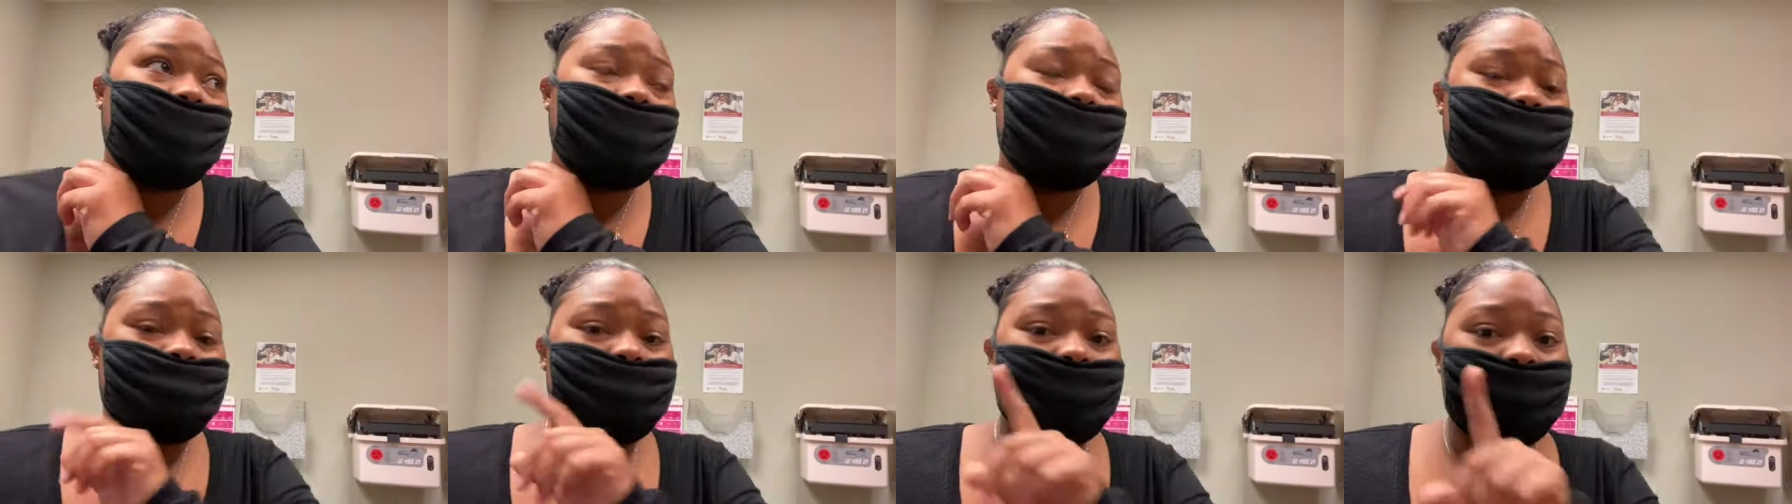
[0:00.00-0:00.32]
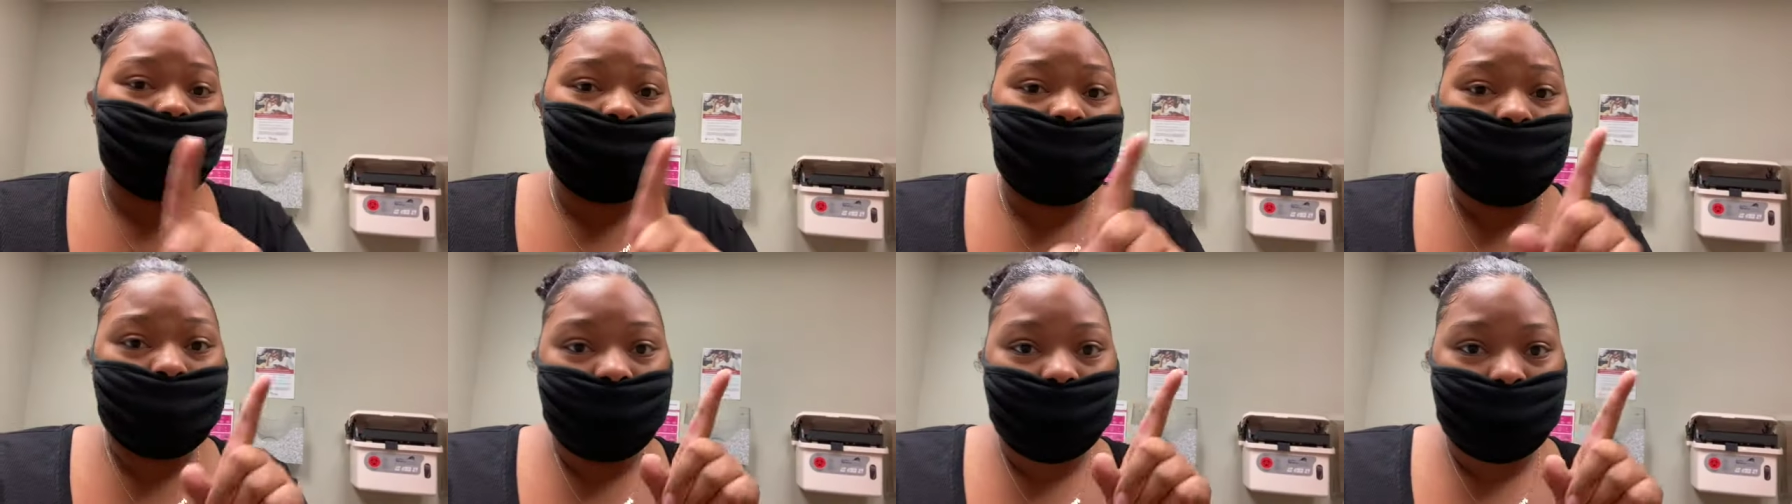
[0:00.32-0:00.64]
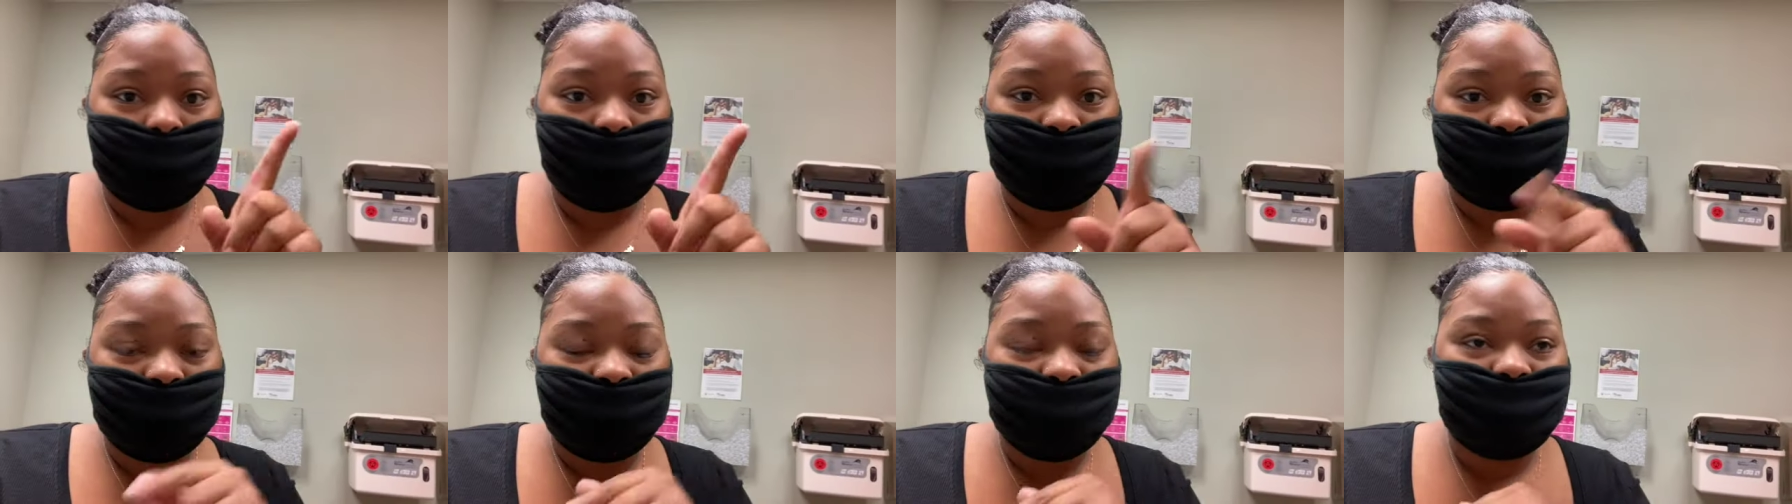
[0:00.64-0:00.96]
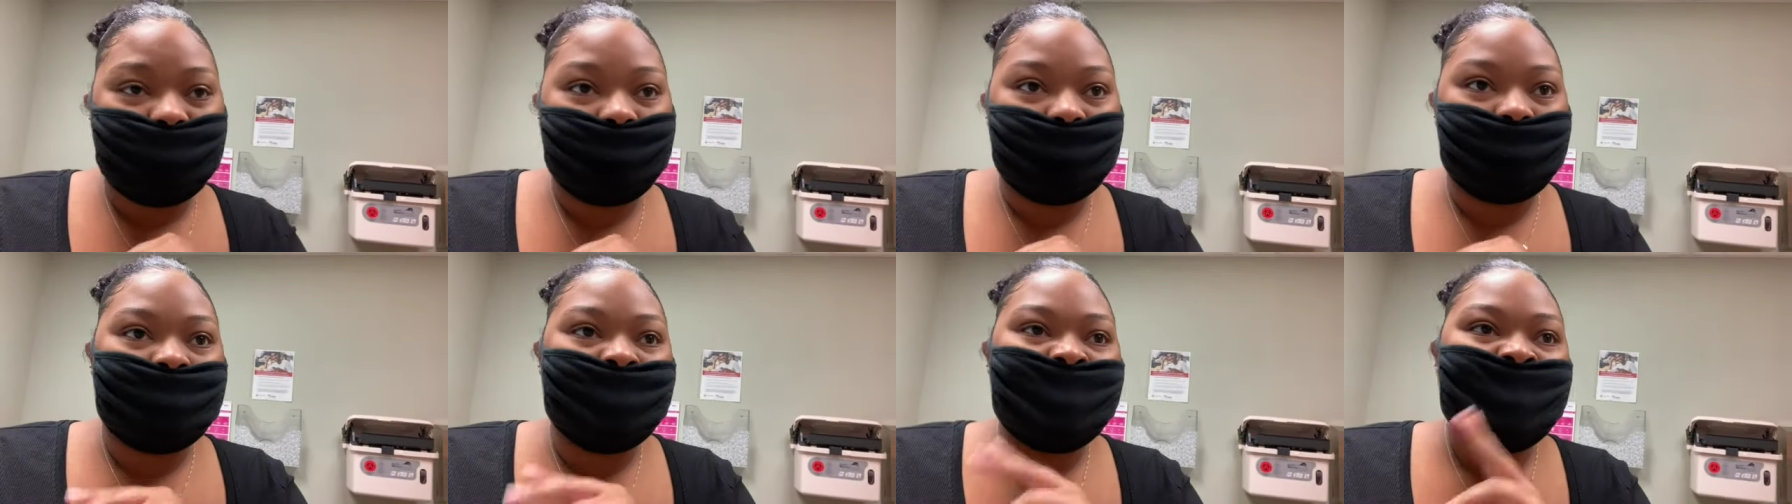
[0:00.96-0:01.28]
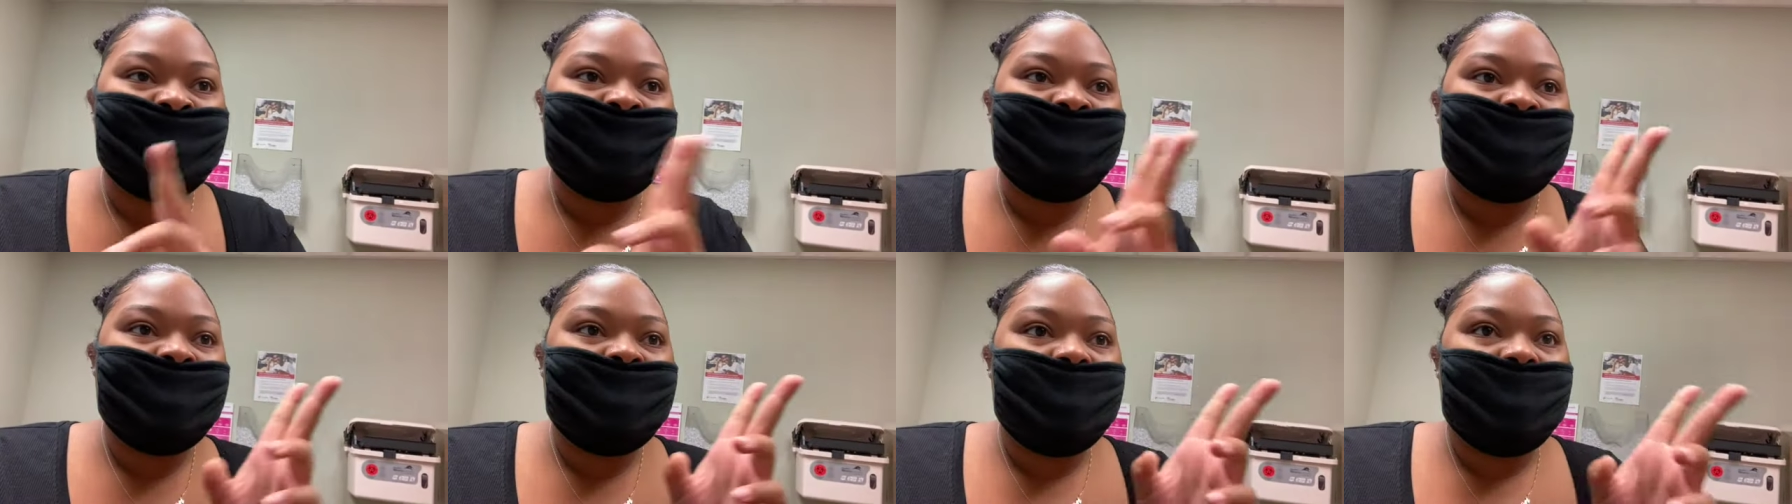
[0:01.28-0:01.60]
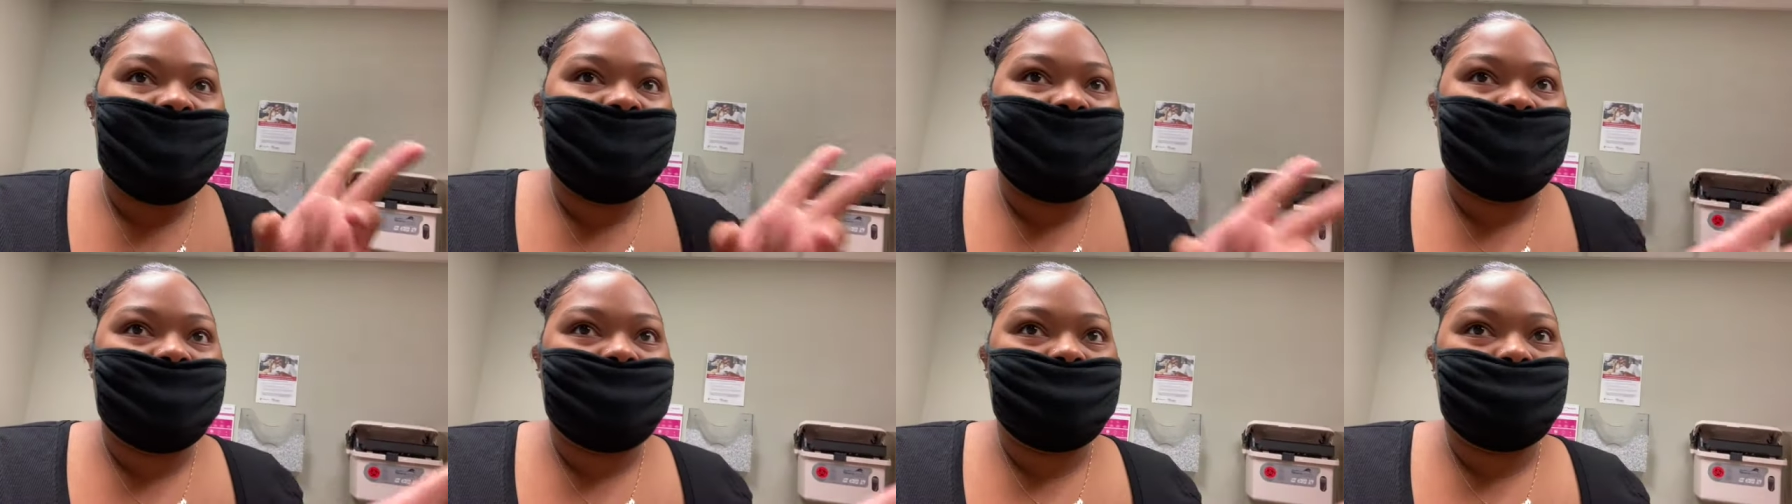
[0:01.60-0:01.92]
get my blood pressure drawn,
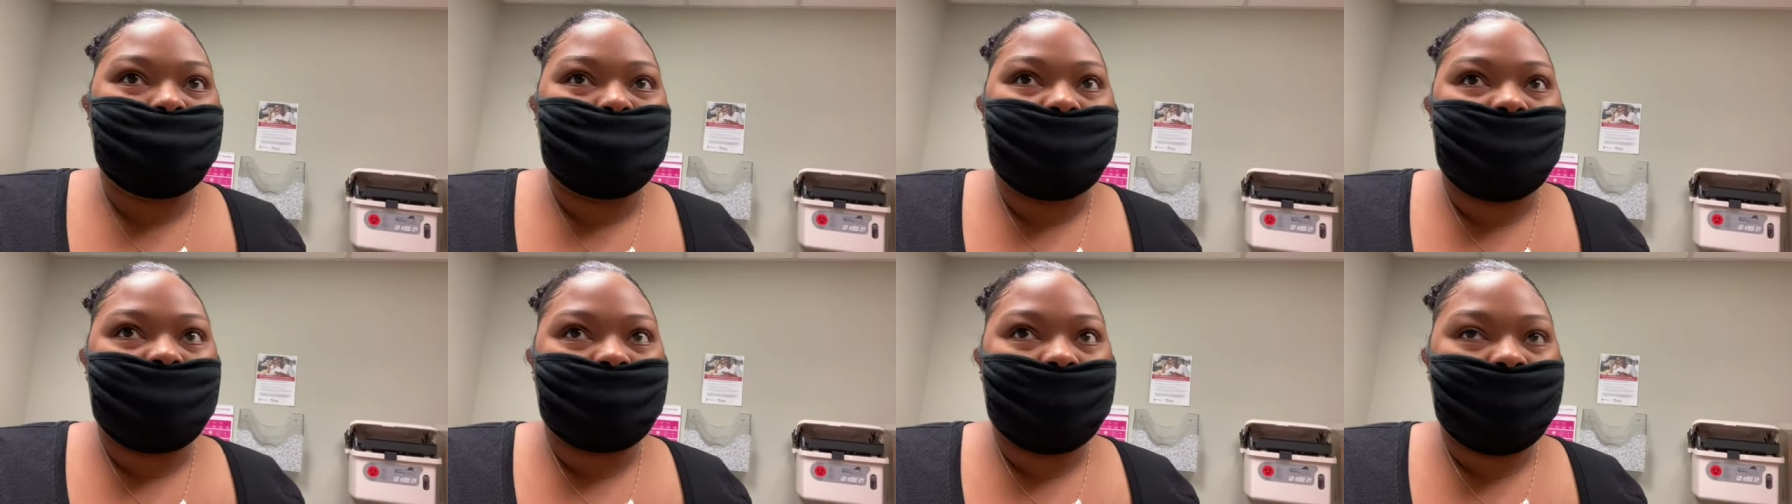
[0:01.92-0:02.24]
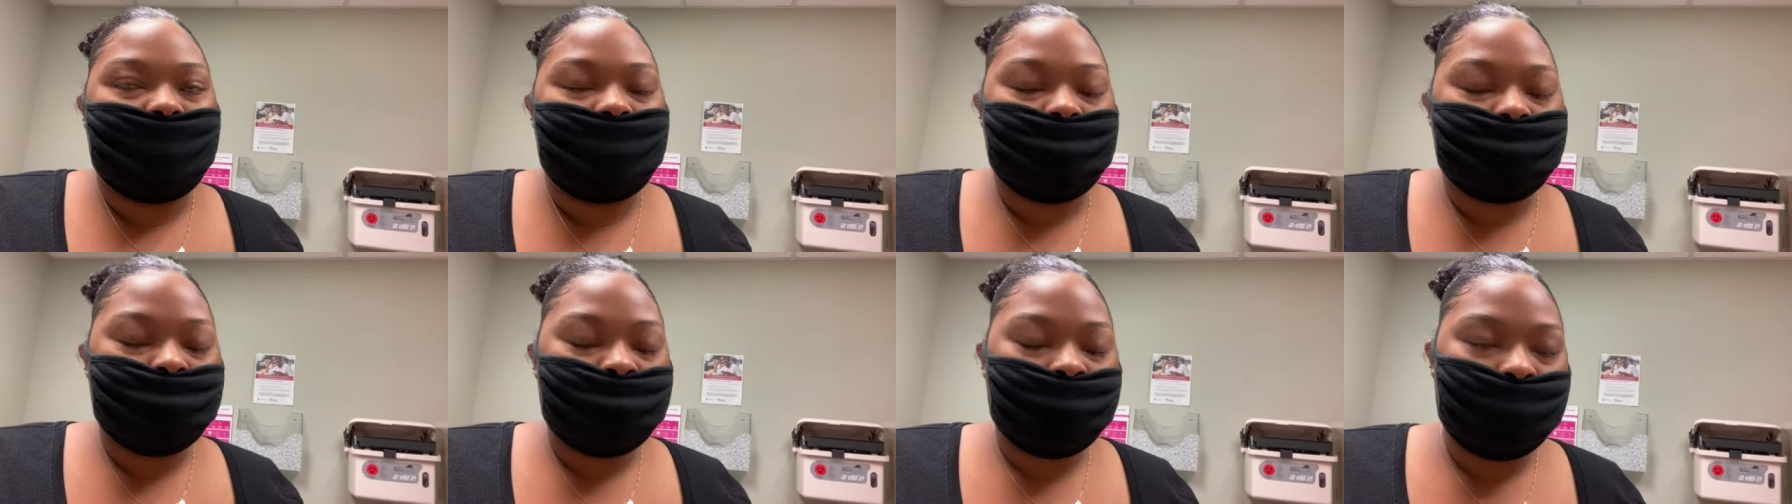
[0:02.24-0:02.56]
and they do my weight.